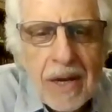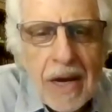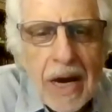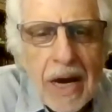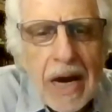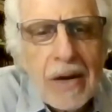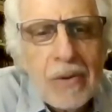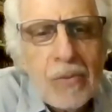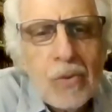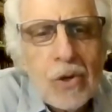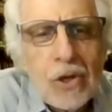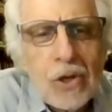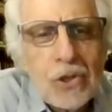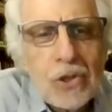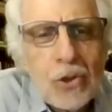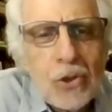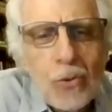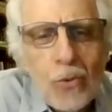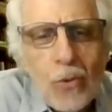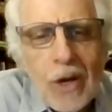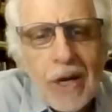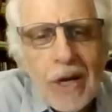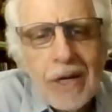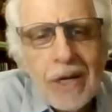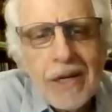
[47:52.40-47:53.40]
I want to
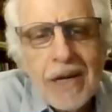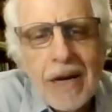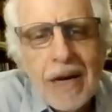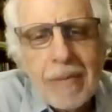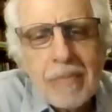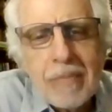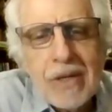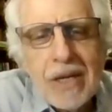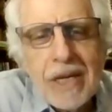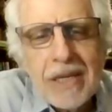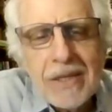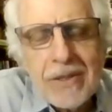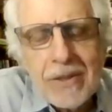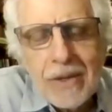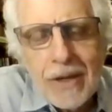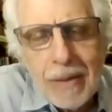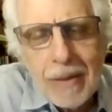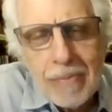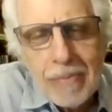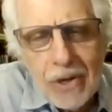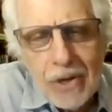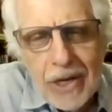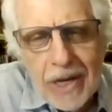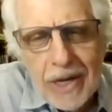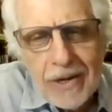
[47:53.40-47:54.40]
welcome Linda
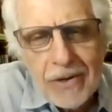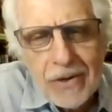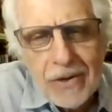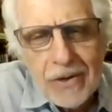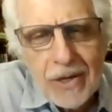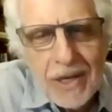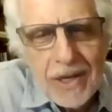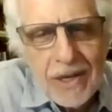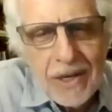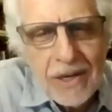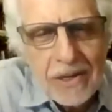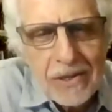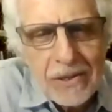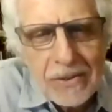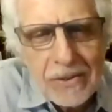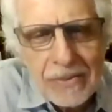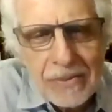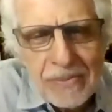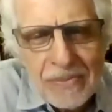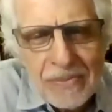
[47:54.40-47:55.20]
Blair here.